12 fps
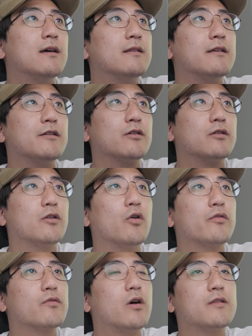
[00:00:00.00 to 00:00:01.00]
and then you're going to
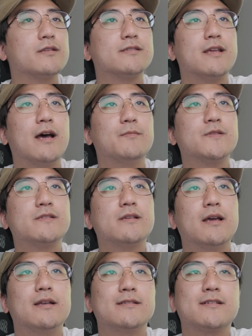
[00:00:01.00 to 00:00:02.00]
go through all the
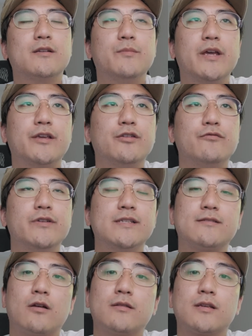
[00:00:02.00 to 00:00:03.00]
steps, and it's going to make you restart